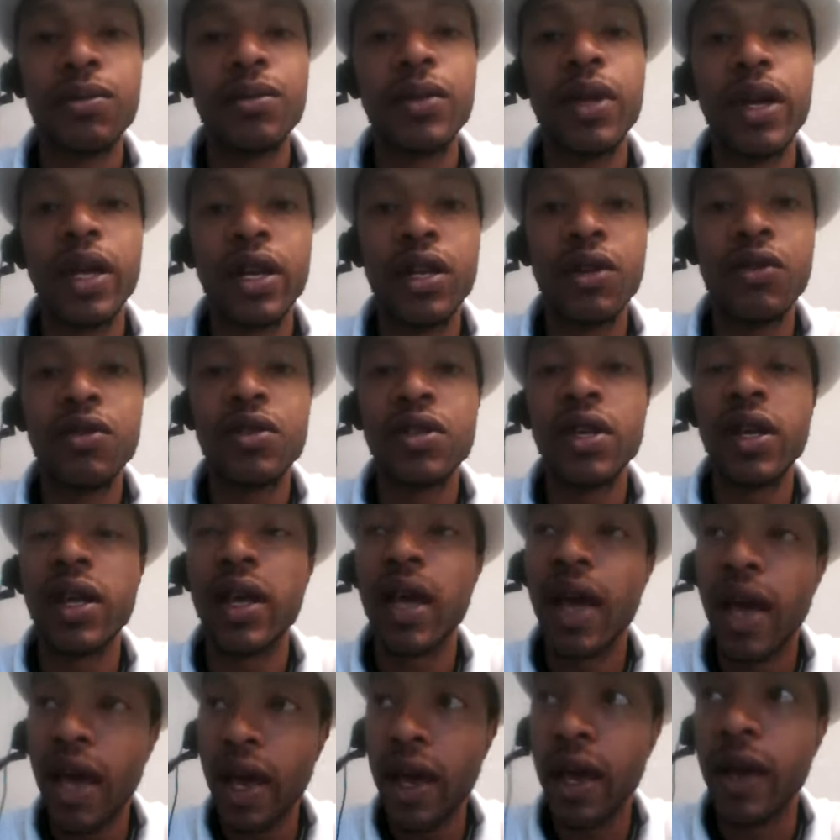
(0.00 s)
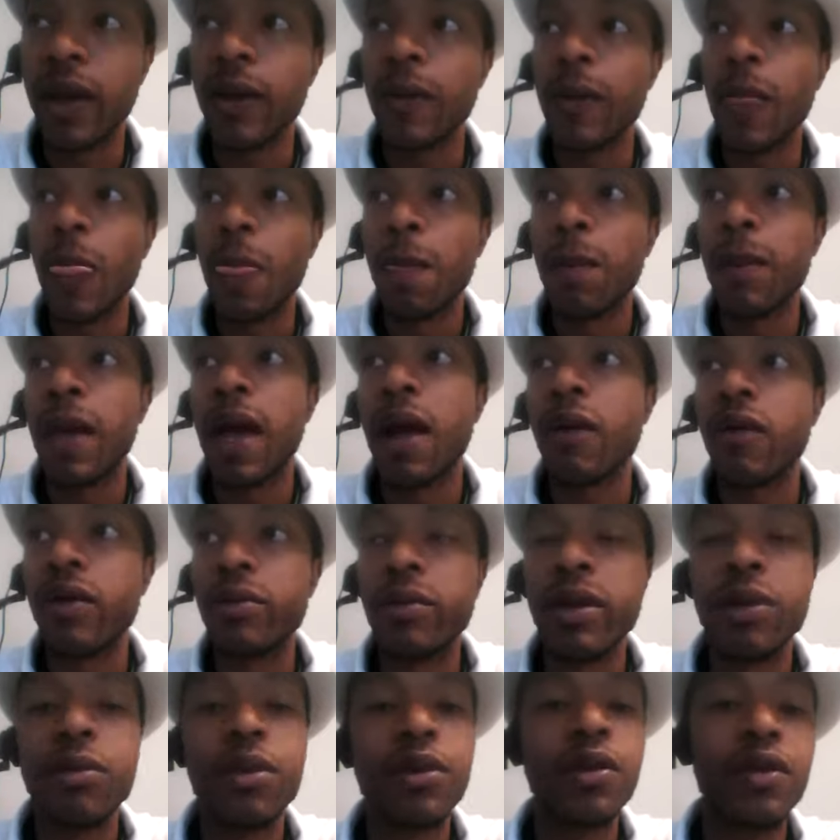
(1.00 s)
And you say, hey, I
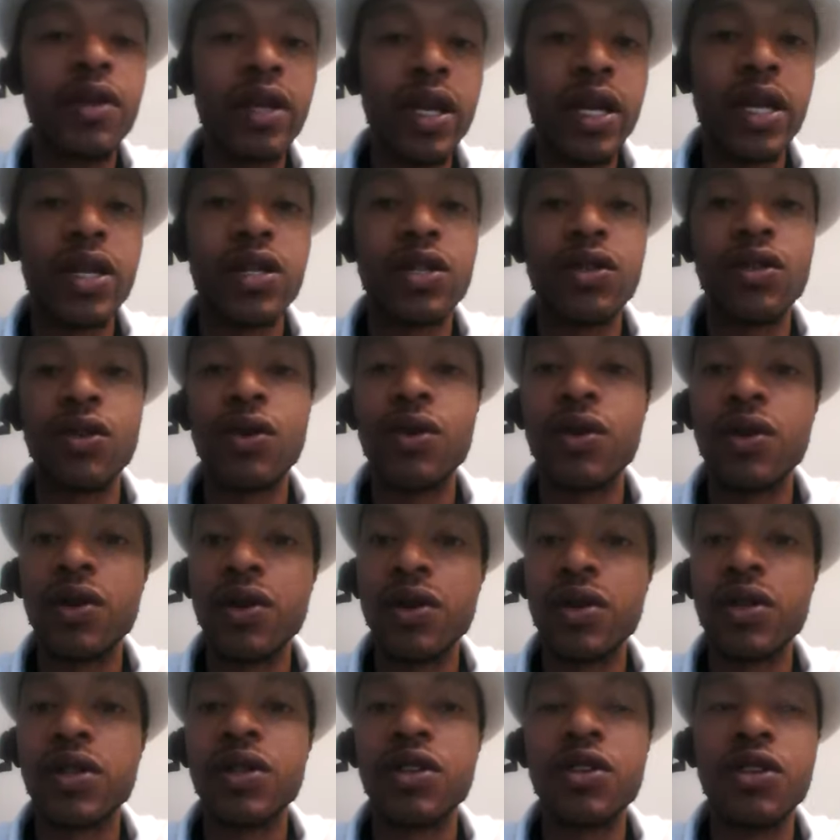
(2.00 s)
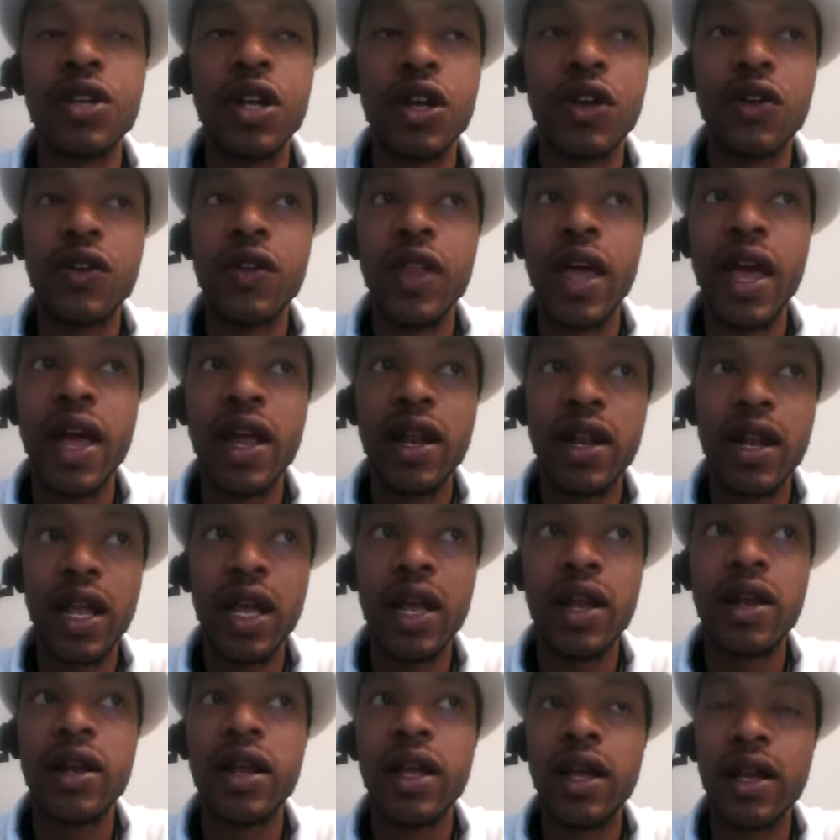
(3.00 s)
remember this, or, you know,
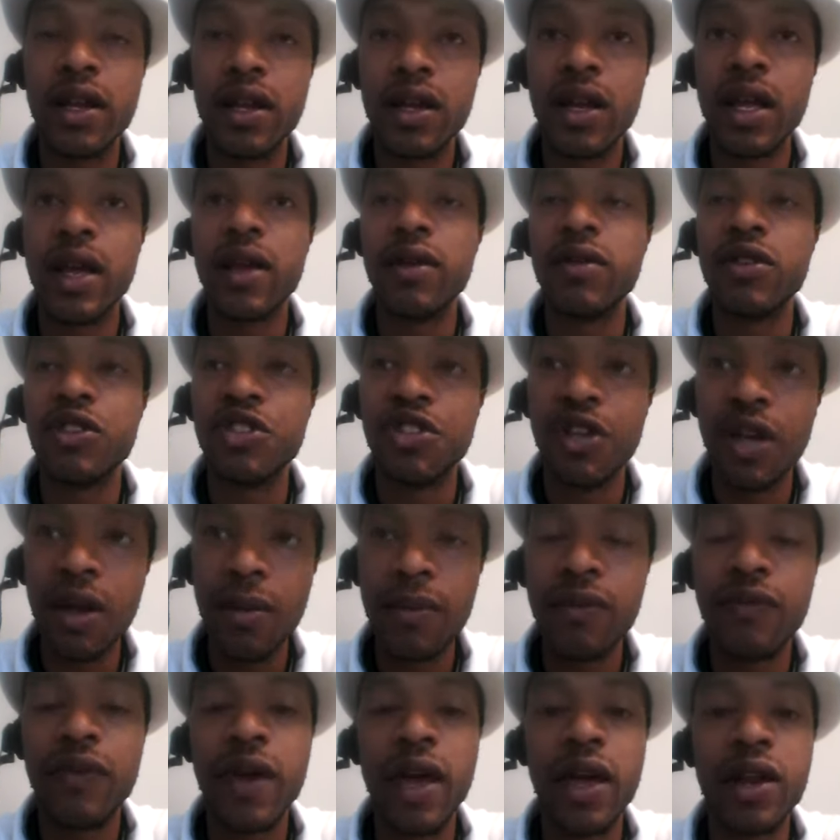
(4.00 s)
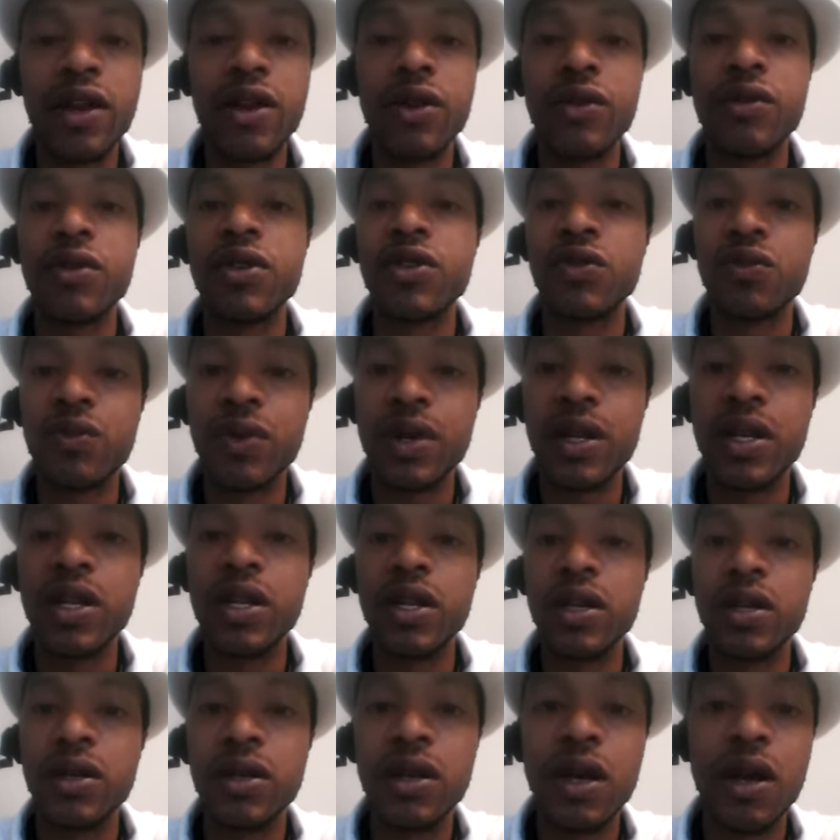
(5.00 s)
that jump factor is
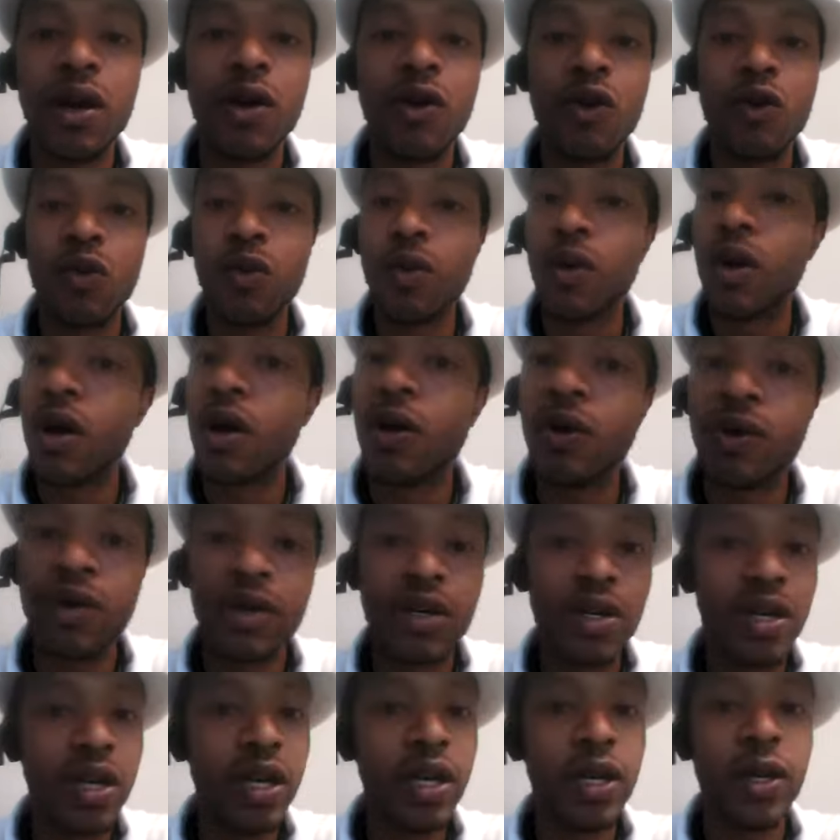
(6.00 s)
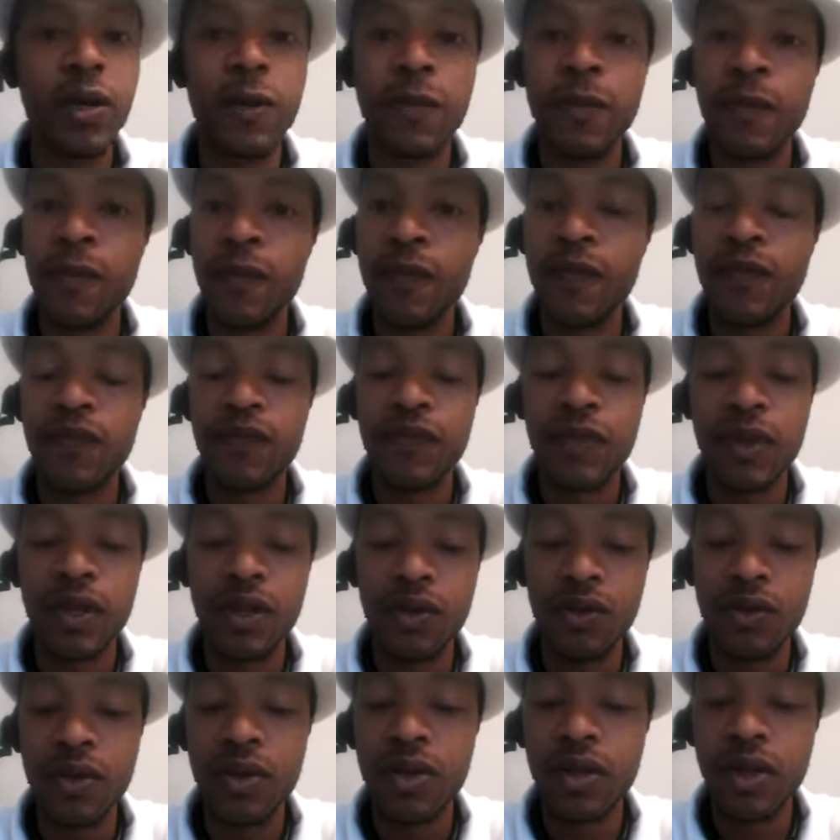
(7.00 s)
really on key,
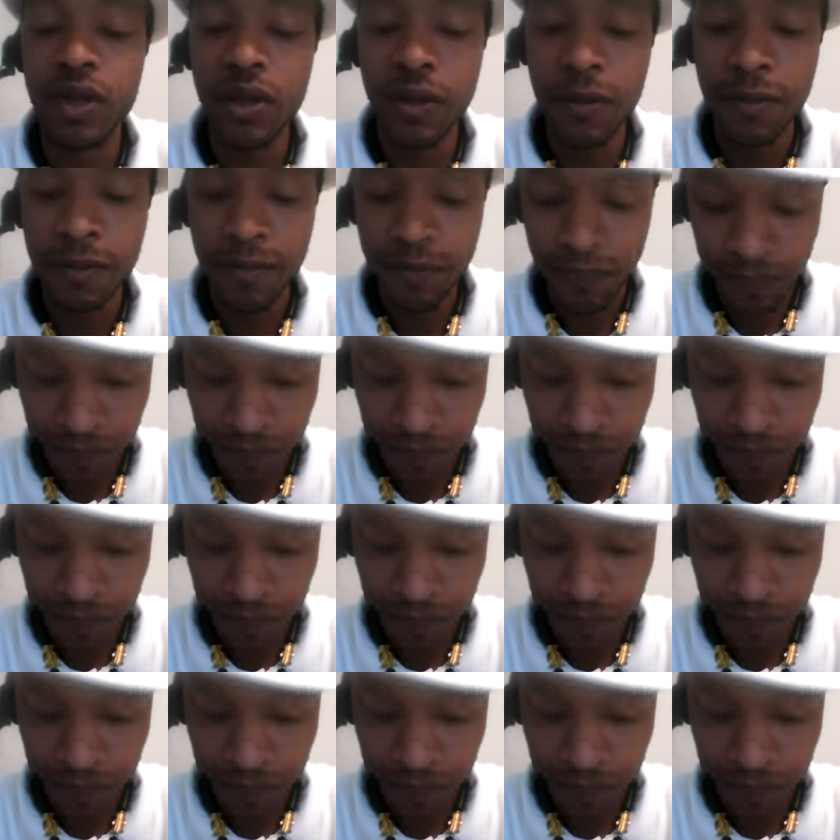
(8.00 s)
you see?